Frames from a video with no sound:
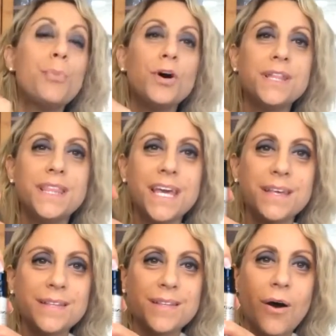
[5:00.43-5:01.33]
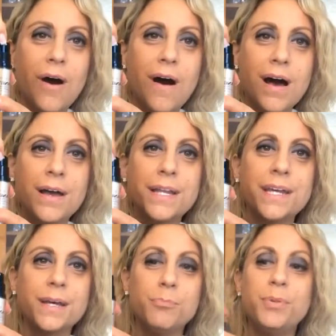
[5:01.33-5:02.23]
Put this
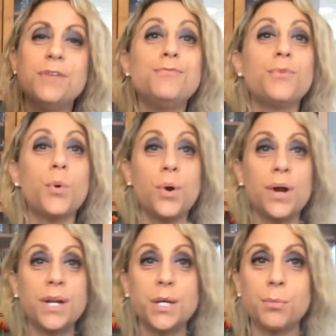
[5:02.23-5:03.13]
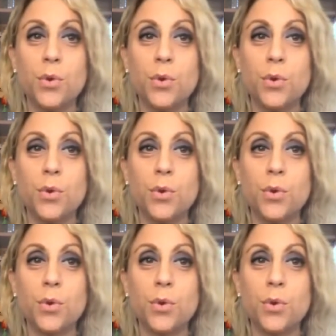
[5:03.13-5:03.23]
on before your